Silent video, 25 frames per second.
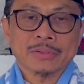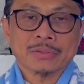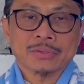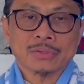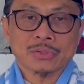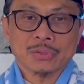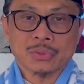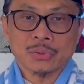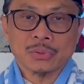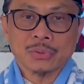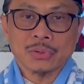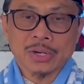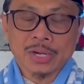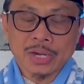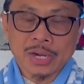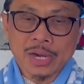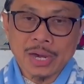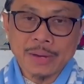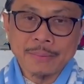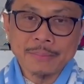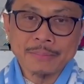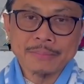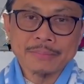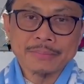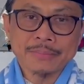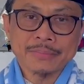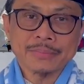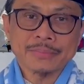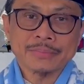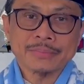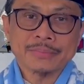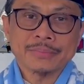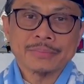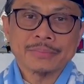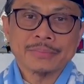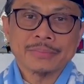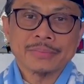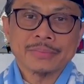to come
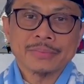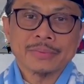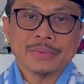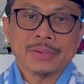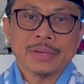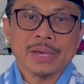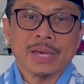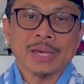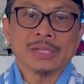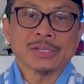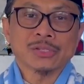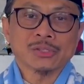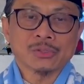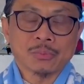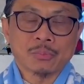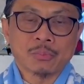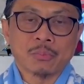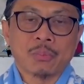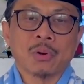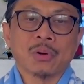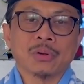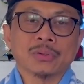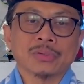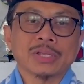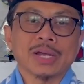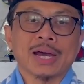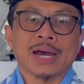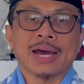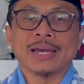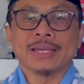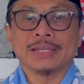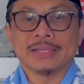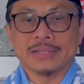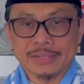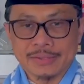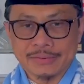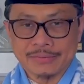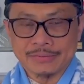and support I
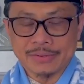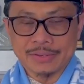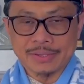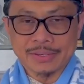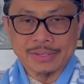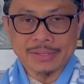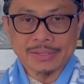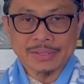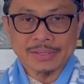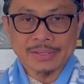T V